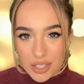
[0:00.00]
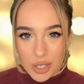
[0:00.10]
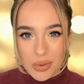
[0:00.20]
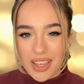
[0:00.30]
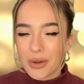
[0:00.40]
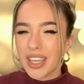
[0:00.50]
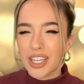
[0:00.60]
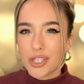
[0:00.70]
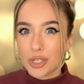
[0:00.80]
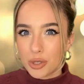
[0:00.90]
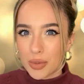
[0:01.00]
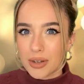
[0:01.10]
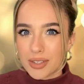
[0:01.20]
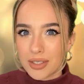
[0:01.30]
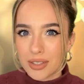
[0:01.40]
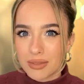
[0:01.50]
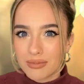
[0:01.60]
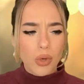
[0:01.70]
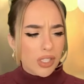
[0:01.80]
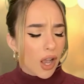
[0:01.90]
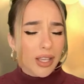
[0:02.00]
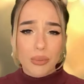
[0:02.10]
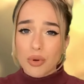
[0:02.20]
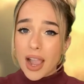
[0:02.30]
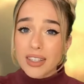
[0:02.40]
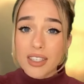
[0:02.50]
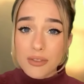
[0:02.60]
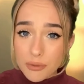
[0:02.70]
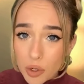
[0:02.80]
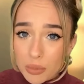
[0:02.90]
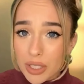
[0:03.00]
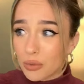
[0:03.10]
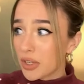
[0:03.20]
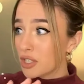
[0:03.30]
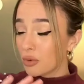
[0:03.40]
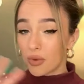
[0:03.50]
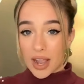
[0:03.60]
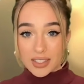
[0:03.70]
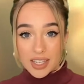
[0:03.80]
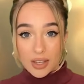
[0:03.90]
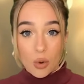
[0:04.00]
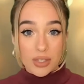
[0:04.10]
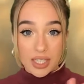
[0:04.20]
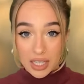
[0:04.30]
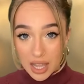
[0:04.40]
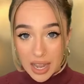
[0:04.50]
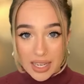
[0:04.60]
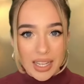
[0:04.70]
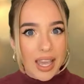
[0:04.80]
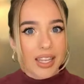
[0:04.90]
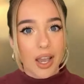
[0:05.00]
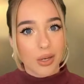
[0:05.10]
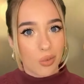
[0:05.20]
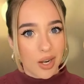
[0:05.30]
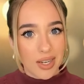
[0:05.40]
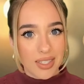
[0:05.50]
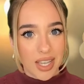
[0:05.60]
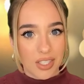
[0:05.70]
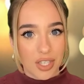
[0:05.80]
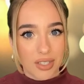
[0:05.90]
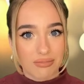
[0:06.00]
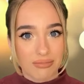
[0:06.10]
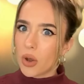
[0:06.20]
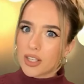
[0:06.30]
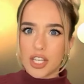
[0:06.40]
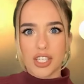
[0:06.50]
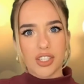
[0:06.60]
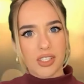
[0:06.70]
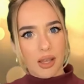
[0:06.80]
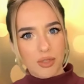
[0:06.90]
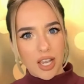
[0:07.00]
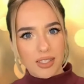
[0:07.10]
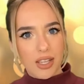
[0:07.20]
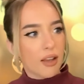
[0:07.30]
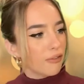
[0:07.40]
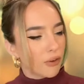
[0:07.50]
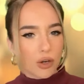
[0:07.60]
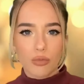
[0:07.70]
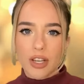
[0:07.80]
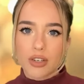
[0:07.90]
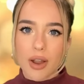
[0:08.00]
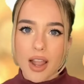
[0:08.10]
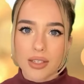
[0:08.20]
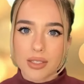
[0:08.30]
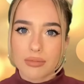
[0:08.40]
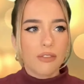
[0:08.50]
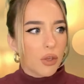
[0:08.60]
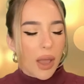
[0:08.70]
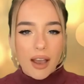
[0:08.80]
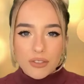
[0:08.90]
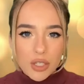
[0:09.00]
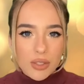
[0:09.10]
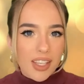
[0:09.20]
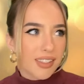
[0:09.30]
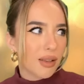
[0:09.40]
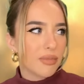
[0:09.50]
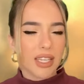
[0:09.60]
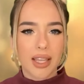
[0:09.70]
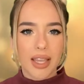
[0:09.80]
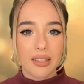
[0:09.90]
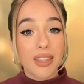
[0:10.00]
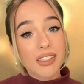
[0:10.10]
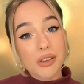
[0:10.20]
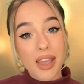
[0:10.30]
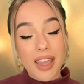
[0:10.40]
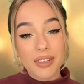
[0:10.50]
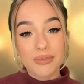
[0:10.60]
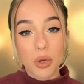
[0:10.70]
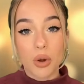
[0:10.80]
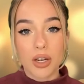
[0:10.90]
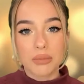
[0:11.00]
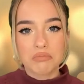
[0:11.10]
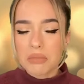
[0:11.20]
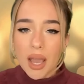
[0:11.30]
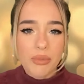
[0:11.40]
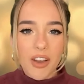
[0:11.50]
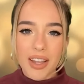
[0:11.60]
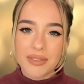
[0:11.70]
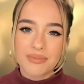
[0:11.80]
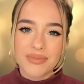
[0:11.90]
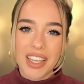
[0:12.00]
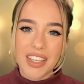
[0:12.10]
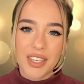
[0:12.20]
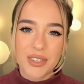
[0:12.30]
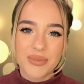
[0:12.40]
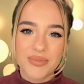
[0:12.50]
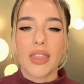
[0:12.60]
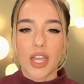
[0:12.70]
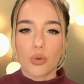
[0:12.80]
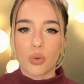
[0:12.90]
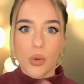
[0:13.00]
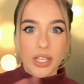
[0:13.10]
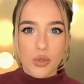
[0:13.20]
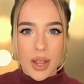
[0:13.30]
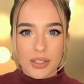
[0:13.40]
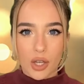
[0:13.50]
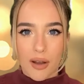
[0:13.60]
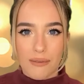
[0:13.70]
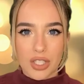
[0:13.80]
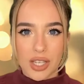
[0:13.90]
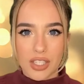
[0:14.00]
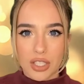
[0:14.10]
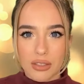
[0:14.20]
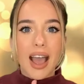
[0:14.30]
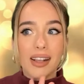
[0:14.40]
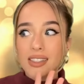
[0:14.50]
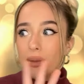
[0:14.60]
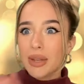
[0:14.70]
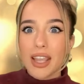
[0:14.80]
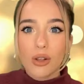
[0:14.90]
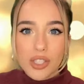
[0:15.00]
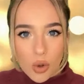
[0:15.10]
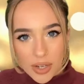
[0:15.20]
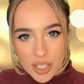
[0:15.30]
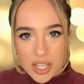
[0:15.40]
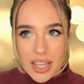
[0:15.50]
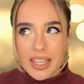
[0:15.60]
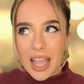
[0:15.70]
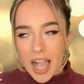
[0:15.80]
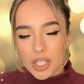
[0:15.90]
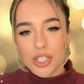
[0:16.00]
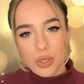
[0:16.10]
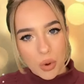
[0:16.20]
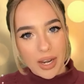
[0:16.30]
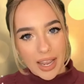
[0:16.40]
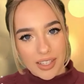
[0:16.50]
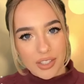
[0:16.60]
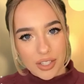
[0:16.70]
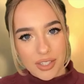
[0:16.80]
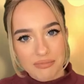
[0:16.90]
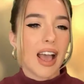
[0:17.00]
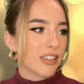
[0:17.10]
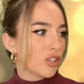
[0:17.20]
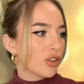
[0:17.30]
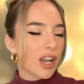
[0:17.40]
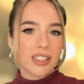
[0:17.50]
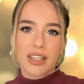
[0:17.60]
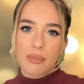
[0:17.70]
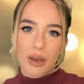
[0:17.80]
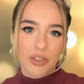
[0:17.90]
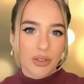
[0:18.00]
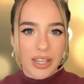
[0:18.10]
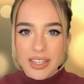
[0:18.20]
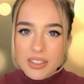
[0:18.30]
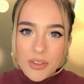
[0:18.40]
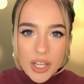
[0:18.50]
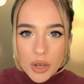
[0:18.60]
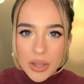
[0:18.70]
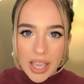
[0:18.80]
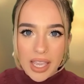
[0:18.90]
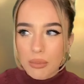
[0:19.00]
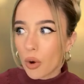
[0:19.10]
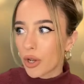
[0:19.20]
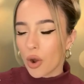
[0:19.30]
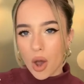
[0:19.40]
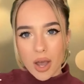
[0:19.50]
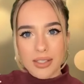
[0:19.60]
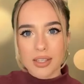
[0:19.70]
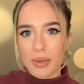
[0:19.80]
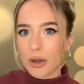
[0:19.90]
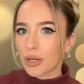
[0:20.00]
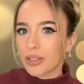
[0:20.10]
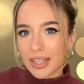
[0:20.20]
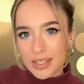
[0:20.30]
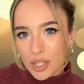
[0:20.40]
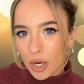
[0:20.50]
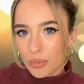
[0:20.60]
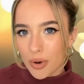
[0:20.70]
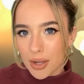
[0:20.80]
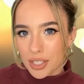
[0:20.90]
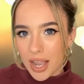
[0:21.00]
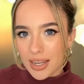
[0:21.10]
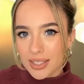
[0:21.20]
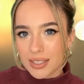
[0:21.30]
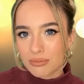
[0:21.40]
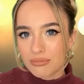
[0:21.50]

answer without getting too personal. We're talking practice firmly redirecting or declining any unwanted attention. Want to change the subject? Firm redirect. If you have to, say something like, that's okay, or I'm fine, thank you, and then redirect the conversation. Ask somebody else a question that they actually want to answer. Ask your cousin about their latest video game or your aunt about her latest art project.